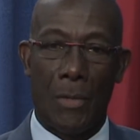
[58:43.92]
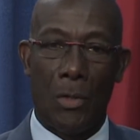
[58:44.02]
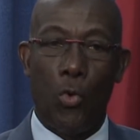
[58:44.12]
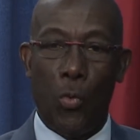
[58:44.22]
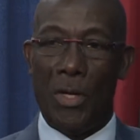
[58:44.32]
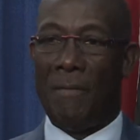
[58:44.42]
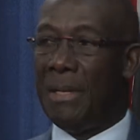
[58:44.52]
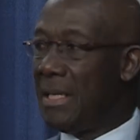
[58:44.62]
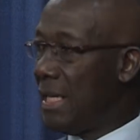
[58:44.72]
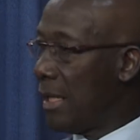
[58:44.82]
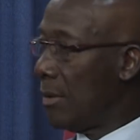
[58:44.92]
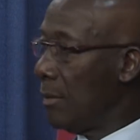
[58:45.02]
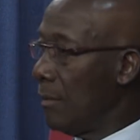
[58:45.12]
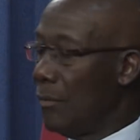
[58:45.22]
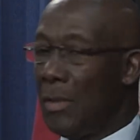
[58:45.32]
who would have been taken
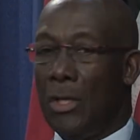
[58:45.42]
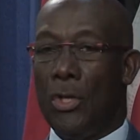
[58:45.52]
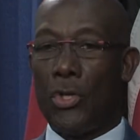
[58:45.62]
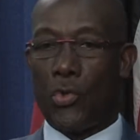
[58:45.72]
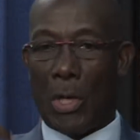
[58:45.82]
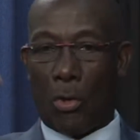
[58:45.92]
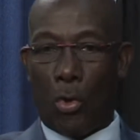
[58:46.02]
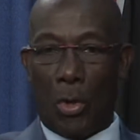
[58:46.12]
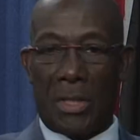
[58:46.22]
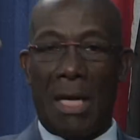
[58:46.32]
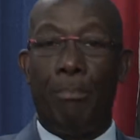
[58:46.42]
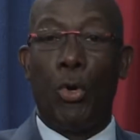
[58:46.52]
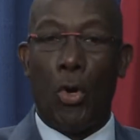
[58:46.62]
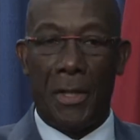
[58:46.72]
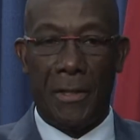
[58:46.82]
to a court
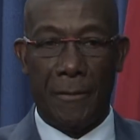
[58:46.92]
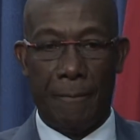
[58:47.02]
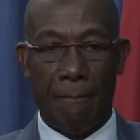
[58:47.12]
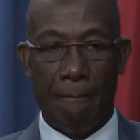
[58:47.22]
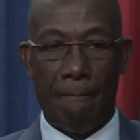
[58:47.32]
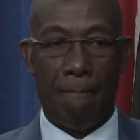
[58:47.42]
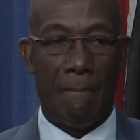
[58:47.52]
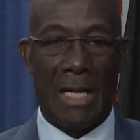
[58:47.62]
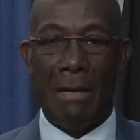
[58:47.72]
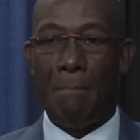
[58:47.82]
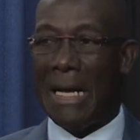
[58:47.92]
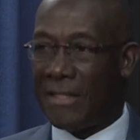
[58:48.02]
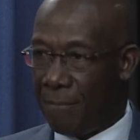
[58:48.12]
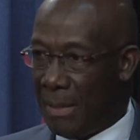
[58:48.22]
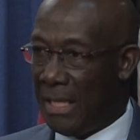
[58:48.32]
abroad and might
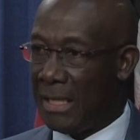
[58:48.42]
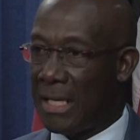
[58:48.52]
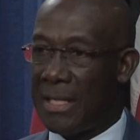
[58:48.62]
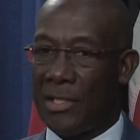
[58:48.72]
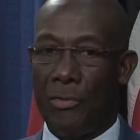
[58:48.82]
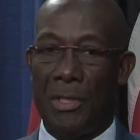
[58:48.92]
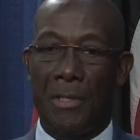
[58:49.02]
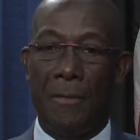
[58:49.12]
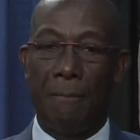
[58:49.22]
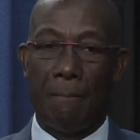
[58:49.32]
have been incarcerated.